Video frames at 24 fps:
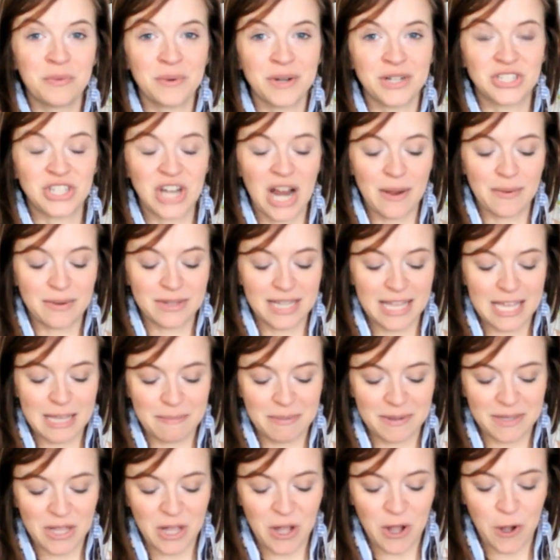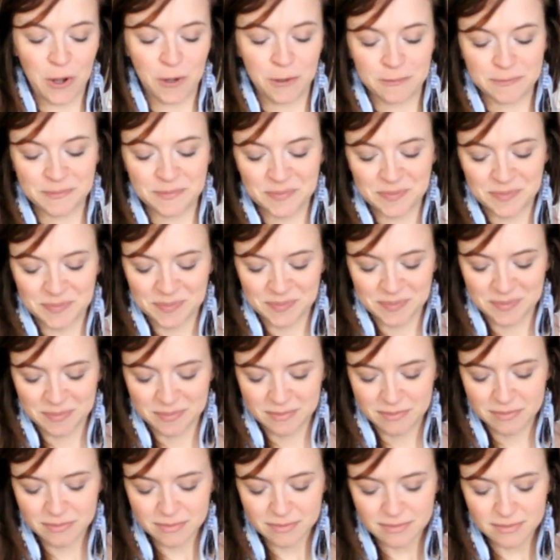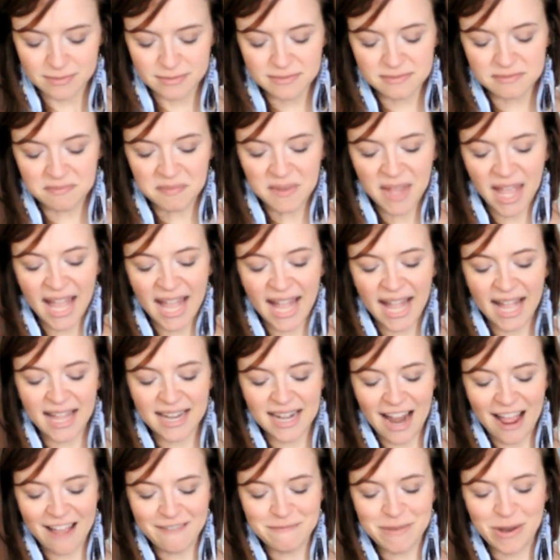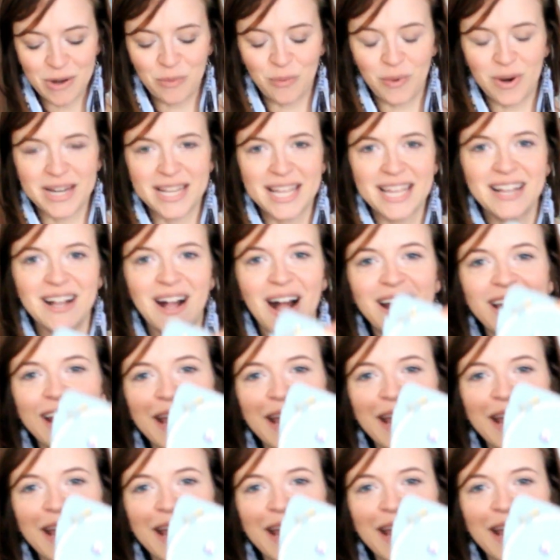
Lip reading: which I will link below. And I've been working on